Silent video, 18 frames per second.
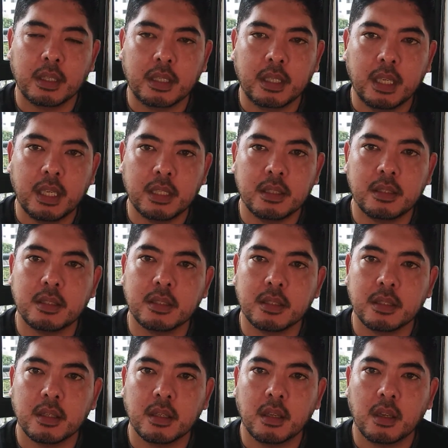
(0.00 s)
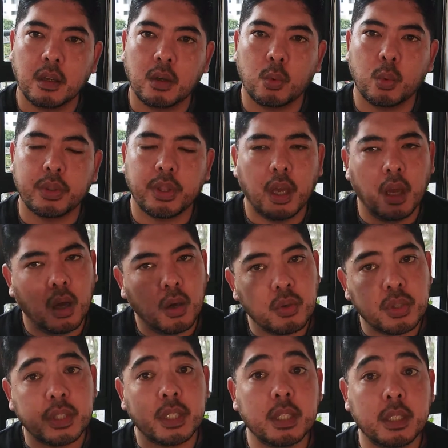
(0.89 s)
kids with
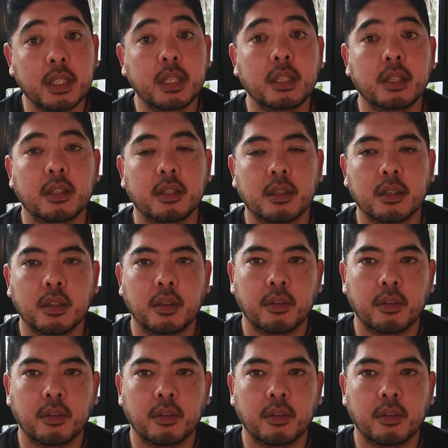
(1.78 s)
OCD,